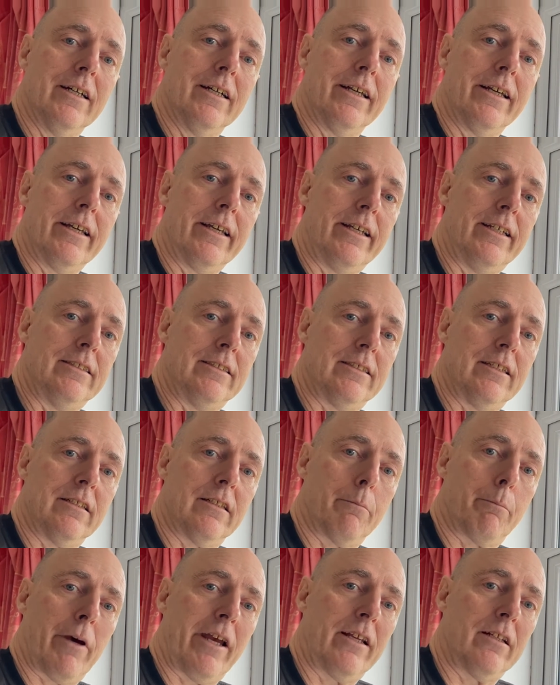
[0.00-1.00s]
easier
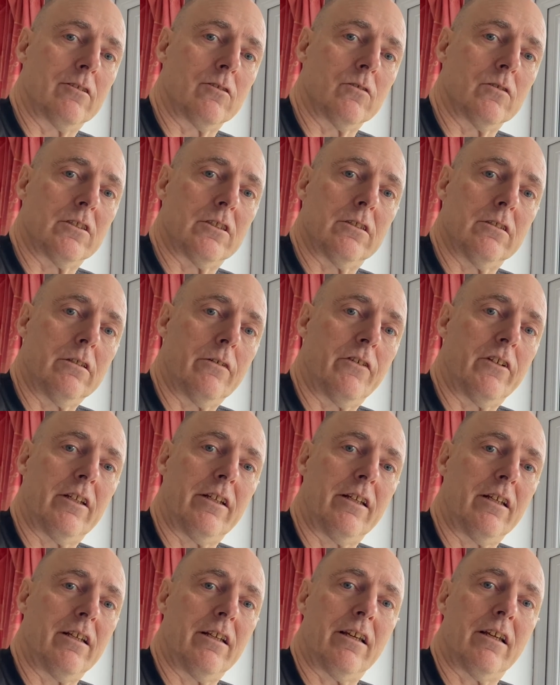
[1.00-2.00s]
to paint onto. If
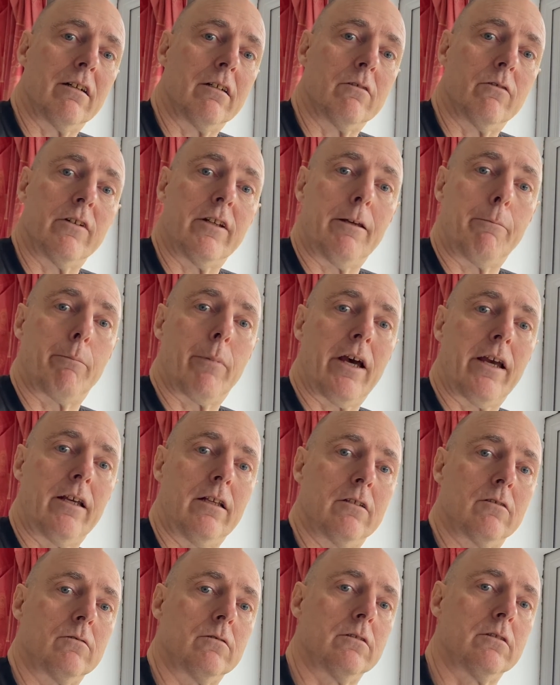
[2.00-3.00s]
you can't really
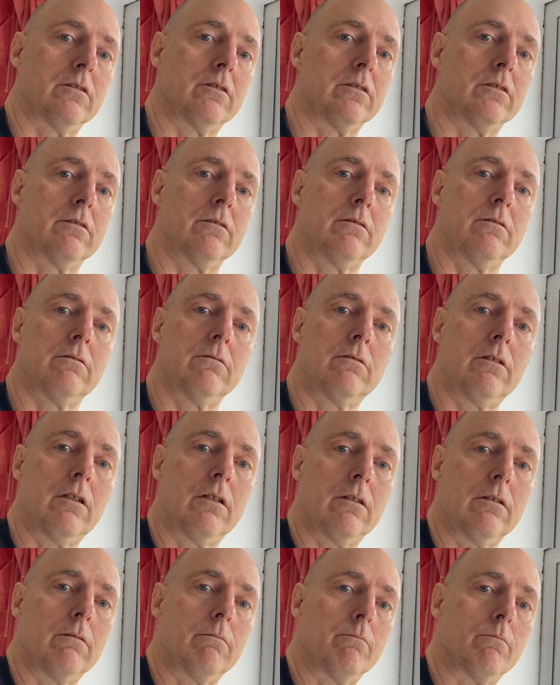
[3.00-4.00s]
paint onto
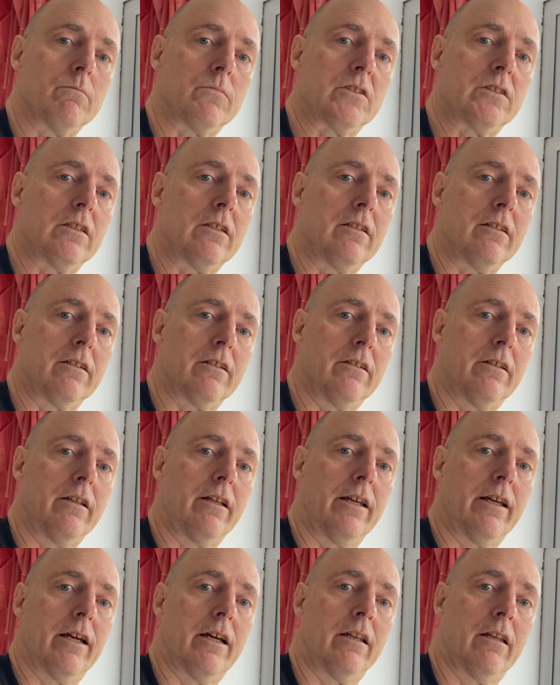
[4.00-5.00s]
silicone
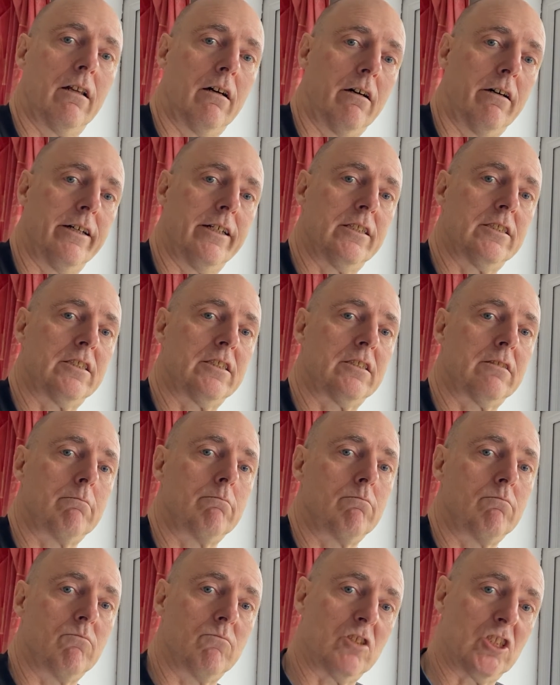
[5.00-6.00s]
and get a nice
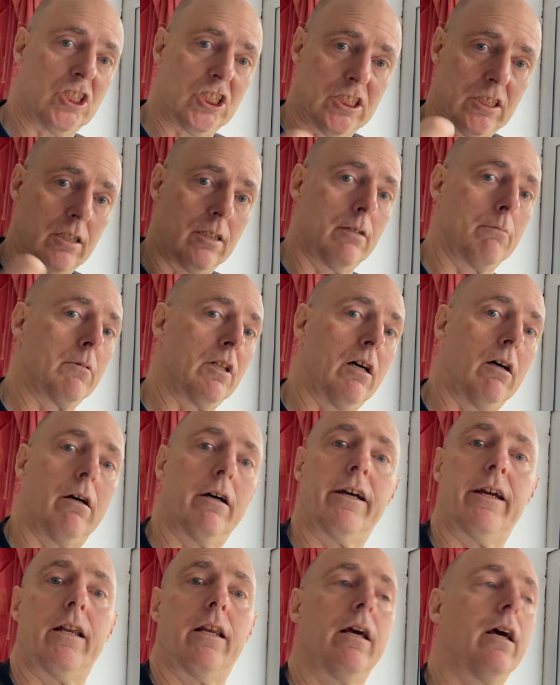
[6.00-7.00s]
sharp
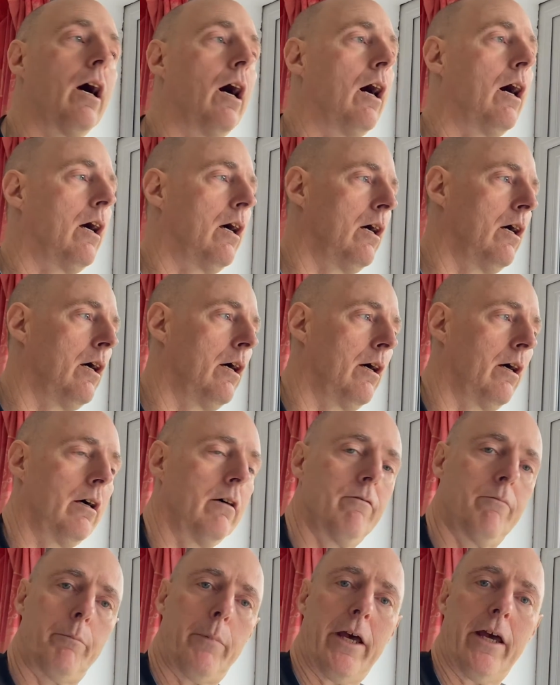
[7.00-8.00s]
line
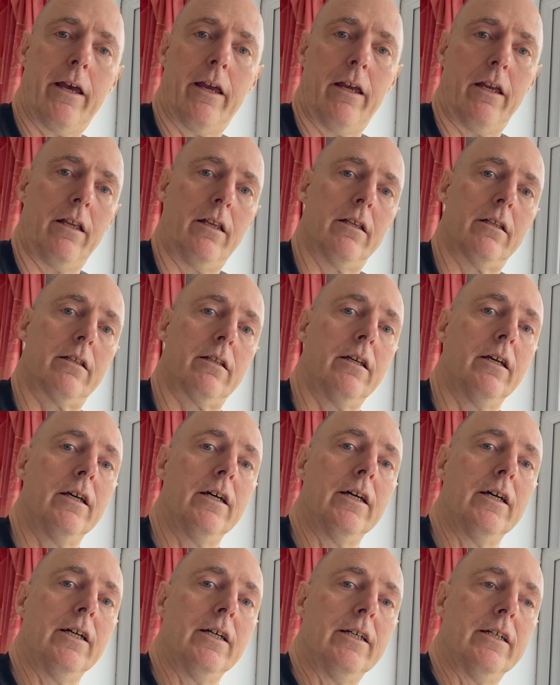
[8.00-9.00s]
of paint,
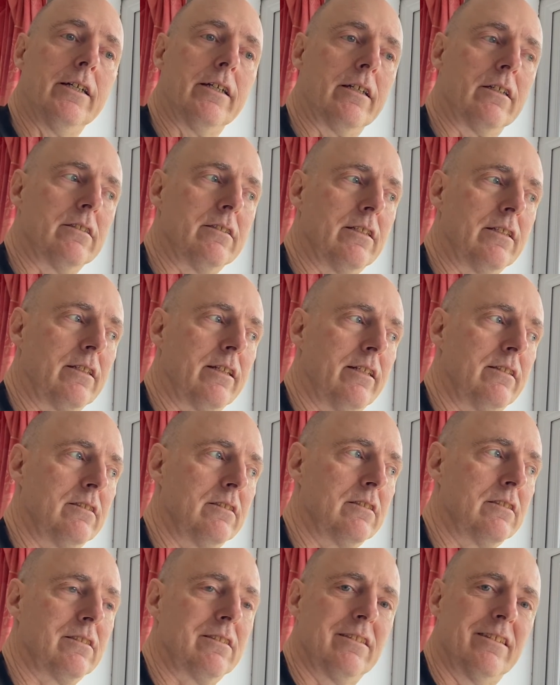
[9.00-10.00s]
because
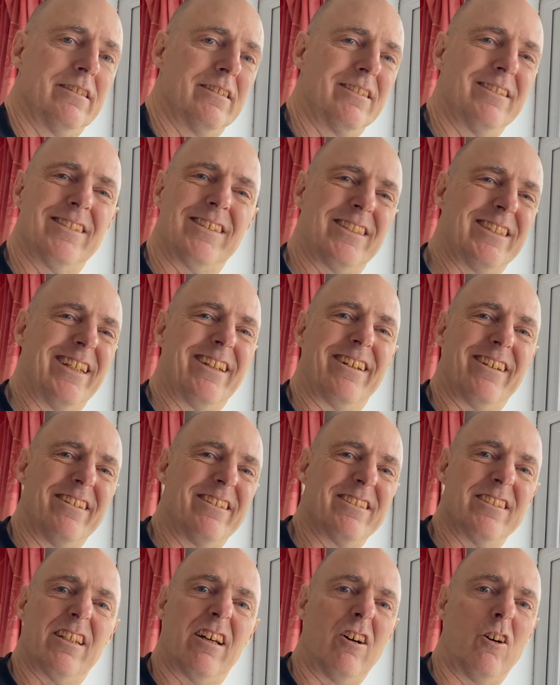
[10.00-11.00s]
silicone
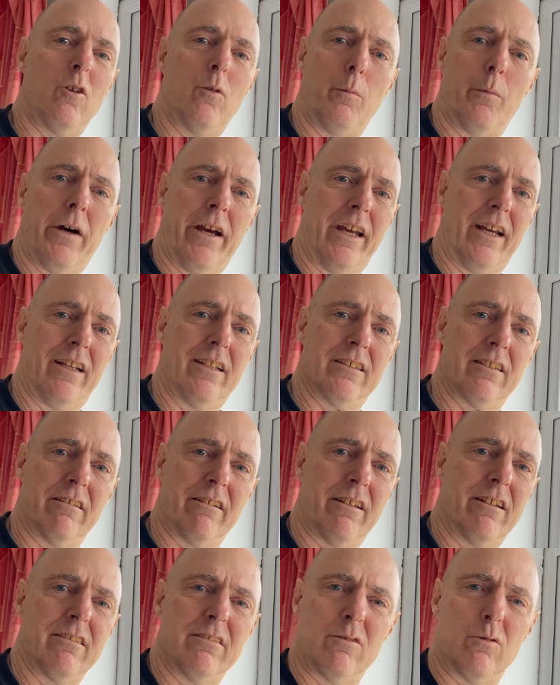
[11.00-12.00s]
doesn't hold paint, so
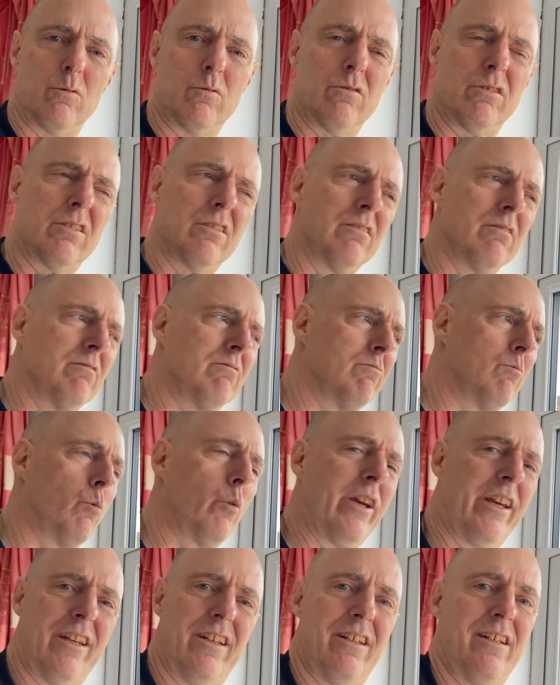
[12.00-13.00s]
it goes all sort of
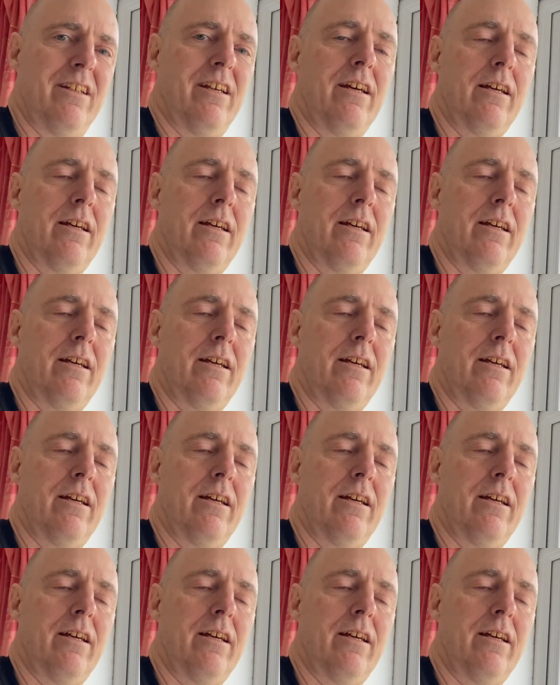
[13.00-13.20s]
weird,